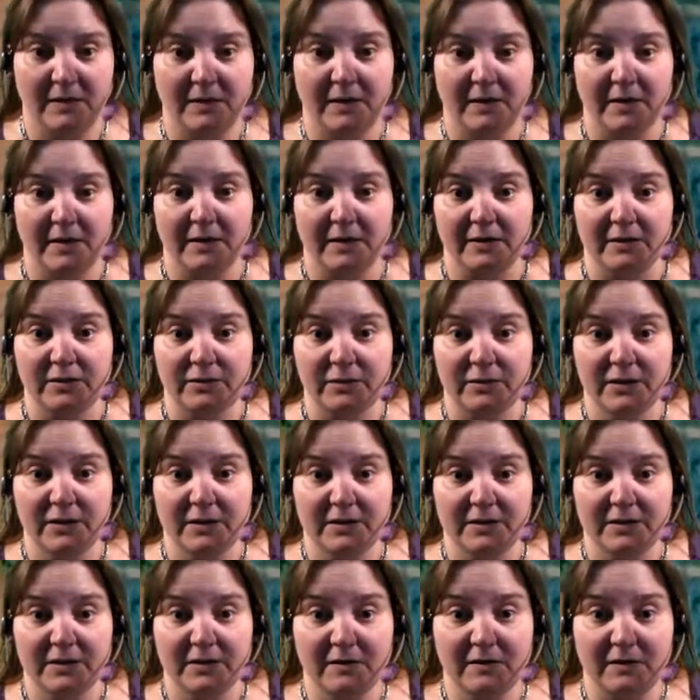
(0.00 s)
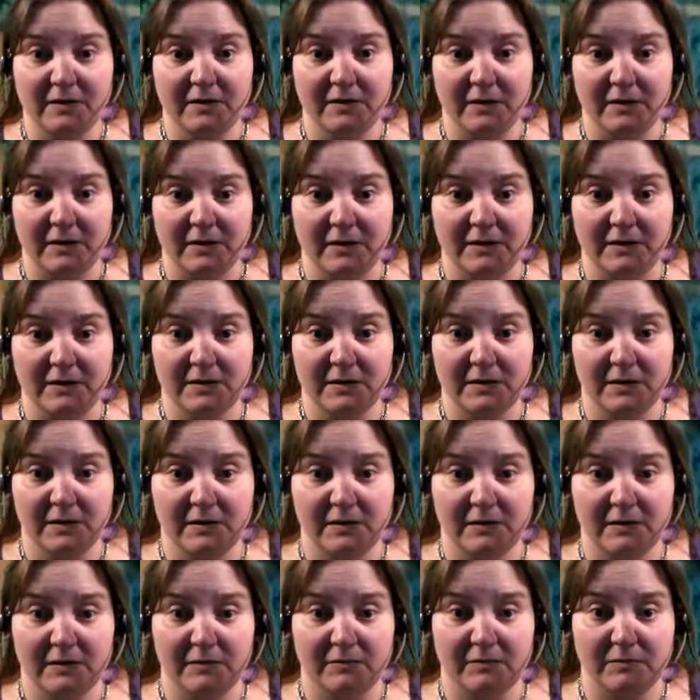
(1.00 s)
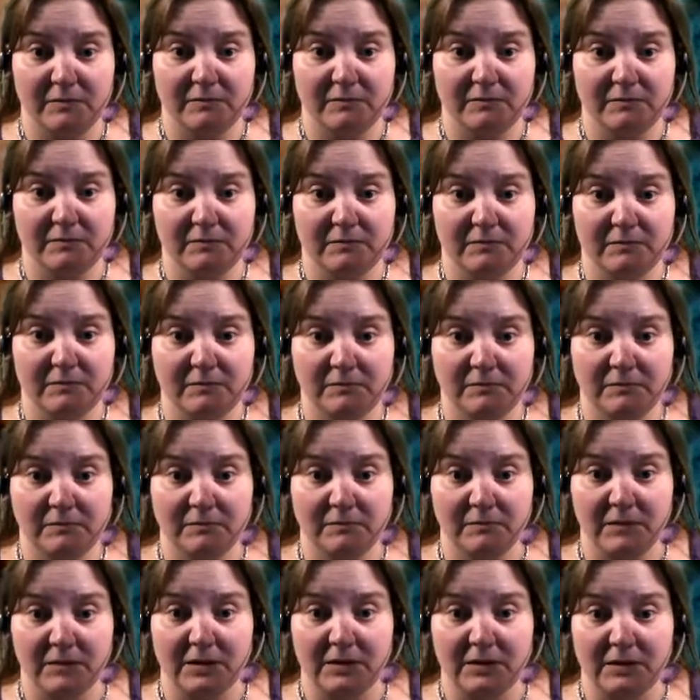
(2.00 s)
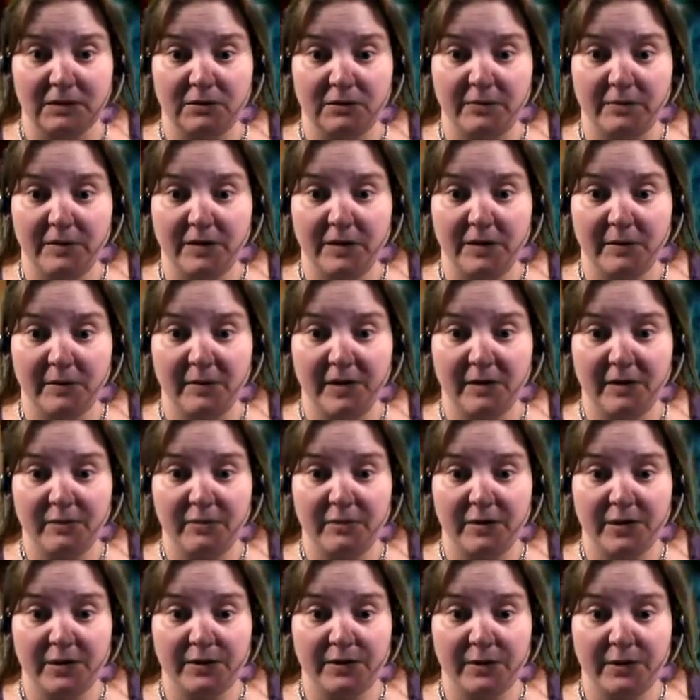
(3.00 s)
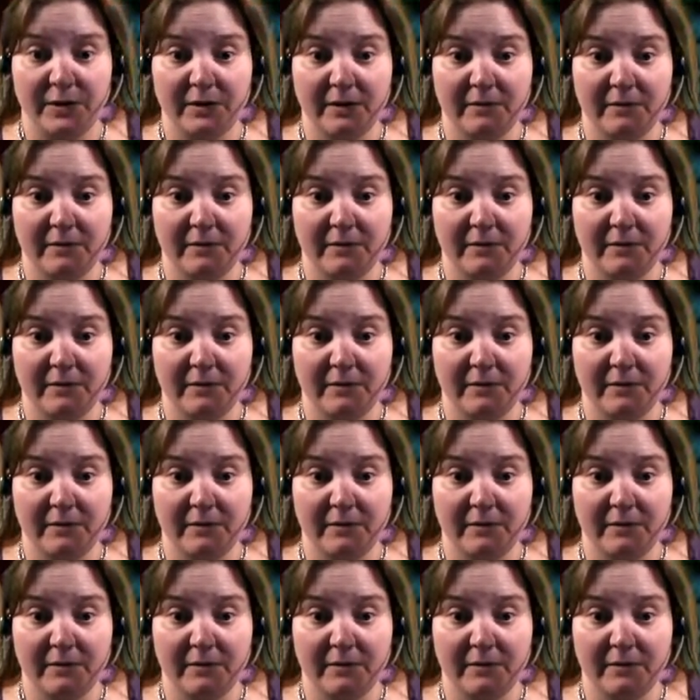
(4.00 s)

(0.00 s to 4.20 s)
enjoy yourself, and this should be coming out pretty quick.